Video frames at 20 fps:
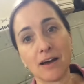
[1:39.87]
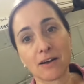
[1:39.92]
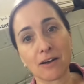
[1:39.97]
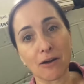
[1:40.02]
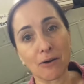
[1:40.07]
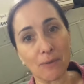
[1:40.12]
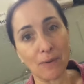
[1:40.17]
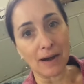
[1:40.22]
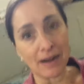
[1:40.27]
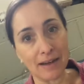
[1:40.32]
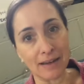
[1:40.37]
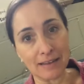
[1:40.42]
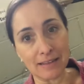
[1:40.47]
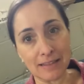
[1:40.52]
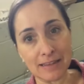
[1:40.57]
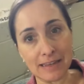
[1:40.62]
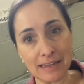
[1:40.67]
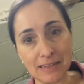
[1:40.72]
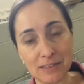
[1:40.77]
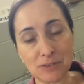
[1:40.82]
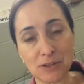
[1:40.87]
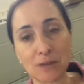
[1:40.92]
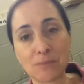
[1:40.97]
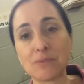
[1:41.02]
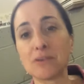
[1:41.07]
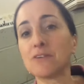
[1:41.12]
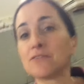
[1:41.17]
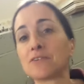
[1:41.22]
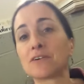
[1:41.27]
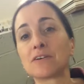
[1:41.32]
go on the
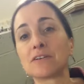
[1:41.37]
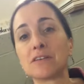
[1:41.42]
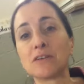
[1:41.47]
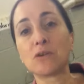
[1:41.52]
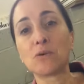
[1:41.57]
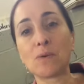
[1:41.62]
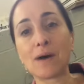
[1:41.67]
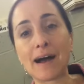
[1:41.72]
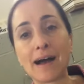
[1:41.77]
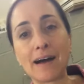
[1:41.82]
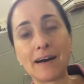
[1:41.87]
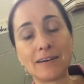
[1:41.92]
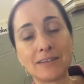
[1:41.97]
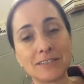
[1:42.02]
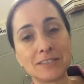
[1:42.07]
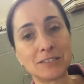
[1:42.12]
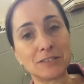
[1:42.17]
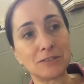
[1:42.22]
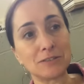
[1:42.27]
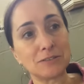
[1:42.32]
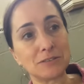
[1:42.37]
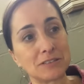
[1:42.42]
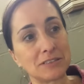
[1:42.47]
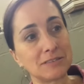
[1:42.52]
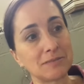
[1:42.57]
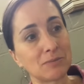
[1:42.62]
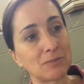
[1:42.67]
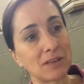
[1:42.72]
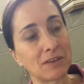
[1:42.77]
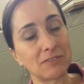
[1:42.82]
treadmill for a little while to
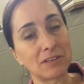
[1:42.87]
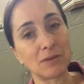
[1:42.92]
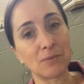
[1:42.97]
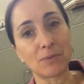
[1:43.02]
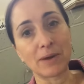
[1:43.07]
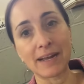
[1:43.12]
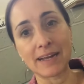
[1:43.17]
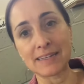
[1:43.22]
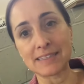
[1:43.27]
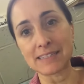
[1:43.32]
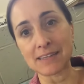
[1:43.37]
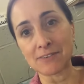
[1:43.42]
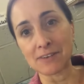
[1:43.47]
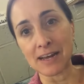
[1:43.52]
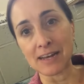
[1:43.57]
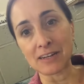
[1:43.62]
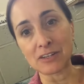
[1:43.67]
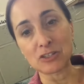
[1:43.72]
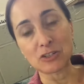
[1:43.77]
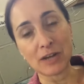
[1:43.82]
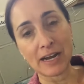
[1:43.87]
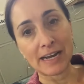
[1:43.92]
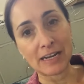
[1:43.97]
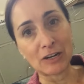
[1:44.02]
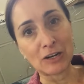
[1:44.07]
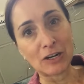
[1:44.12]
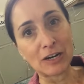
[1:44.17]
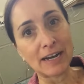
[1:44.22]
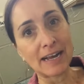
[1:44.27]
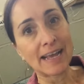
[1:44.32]
lifting weights. I've got a
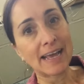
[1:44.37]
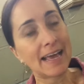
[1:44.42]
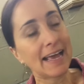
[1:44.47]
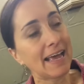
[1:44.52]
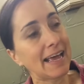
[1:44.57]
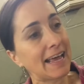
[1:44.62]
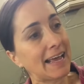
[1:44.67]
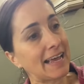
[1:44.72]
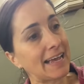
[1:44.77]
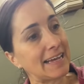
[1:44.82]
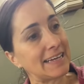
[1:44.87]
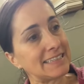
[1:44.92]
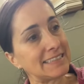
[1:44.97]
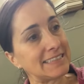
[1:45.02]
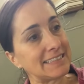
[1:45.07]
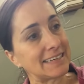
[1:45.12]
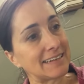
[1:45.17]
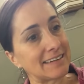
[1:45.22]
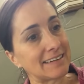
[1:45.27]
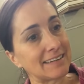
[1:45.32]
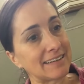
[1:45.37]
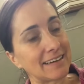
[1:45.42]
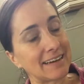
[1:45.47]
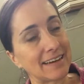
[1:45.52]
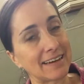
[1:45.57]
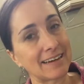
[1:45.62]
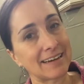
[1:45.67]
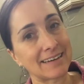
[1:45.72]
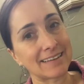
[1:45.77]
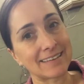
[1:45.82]
trainer, and
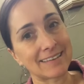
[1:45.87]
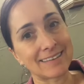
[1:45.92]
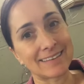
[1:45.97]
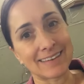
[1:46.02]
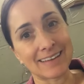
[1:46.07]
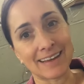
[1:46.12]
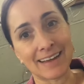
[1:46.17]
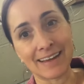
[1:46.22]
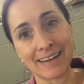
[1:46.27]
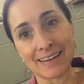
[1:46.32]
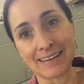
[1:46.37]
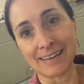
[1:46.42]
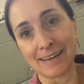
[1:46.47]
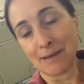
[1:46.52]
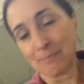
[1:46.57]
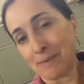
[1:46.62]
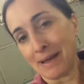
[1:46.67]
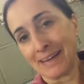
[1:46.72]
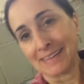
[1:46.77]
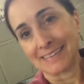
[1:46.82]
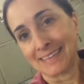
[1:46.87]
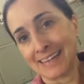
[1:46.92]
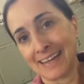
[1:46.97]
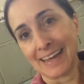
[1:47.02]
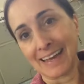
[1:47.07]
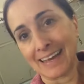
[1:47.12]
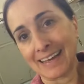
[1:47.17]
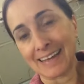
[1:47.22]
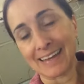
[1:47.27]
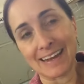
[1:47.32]
I got back
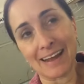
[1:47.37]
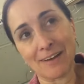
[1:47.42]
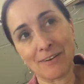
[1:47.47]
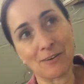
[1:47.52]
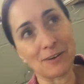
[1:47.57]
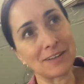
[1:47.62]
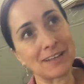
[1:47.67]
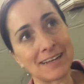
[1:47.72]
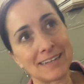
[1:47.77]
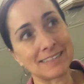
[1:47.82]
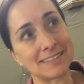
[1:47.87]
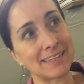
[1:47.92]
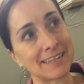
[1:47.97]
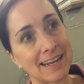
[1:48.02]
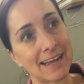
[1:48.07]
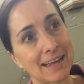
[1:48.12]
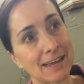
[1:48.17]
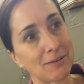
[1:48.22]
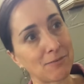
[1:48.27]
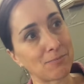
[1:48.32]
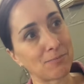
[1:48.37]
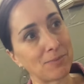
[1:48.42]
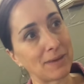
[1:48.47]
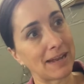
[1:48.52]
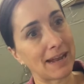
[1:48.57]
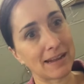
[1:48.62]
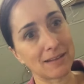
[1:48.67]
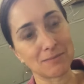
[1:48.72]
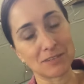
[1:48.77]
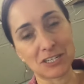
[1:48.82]
today, and I realized that I had been
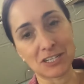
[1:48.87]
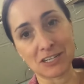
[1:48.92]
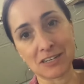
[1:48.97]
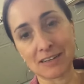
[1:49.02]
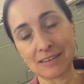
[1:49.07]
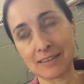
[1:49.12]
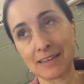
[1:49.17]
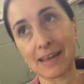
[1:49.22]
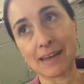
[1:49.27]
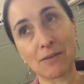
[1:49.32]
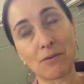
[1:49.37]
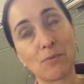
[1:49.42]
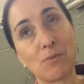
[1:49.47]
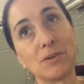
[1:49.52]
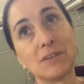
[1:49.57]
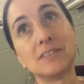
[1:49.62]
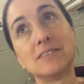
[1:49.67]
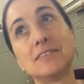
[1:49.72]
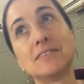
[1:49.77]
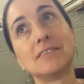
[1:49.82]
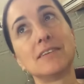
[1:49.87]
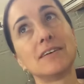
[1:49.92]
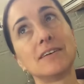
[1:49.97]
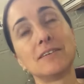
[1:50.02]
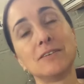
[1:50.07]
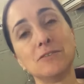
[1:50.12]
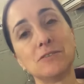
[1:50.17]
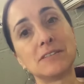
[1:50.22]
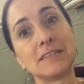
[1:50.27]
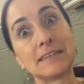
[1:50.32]
on a machine that
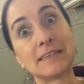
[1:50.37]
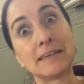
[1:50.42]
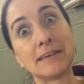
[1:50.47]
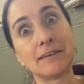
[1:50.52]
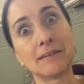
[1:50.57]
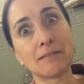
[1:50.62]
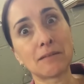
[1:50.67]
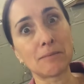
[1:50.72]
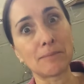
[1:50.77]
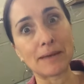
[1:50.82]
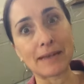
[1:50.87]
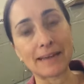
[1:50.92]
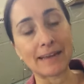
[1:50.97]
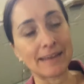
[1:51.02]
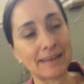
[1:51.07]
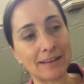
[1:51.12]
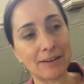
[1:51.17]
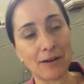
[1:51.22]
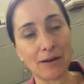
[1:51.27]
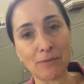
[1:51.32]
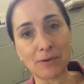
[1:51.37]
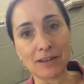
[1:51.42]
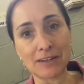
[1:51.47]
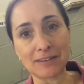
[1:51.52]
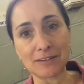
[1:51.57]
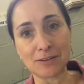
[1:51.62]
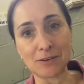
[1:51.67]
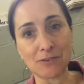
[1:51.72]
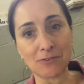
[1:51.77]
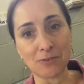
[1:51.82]
used to kill me. You know, I
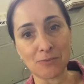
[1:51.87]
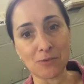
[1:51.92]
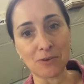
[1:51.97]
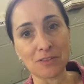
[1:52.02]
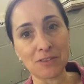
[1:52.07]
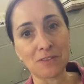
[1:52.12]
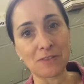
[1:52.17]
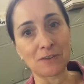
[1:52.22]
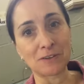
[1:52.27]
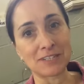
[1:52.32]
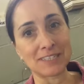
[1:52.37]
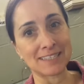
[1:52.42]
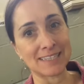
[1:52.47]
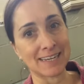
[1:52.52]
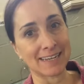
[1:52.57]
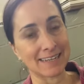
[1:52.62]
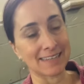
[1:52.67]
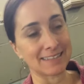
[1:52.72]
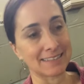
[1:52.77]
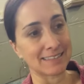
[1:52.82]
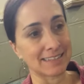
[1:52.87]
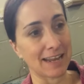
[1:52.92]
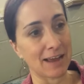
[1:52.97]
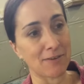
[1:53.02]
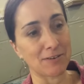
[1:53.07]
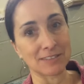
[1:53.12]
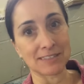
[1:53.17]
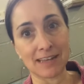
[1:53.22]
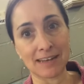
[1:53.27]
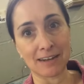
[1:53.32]
couldn't do it for more than 30 seconds, and I
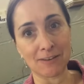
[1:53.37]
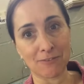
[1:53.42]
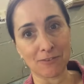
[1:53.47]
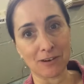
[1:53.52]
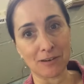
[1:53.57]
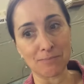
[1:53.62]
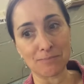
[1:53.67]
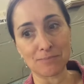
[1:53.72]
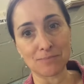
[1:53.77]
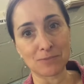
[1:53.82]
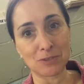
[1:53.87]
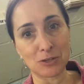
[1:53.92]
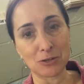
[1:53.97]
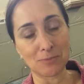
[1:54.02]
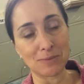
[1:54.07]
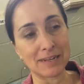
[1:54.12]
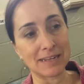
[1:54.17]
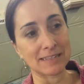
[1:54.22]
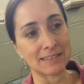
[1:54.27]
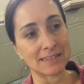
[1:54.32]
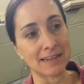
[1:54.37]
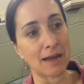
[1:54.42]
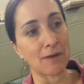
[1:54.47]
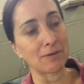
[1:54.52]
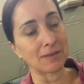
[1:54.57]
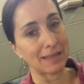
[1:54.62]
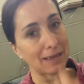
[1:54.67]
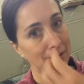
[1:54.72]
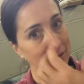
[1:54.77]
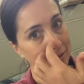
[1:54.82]
was on it for 2 minutes now
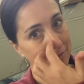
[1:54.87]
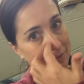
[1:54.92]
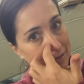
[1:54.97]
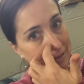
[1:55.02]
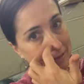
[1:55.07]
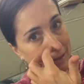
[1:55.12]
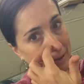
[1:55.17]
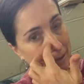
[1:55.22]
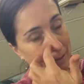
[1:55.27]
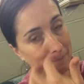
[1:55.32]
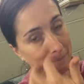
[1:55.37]
without even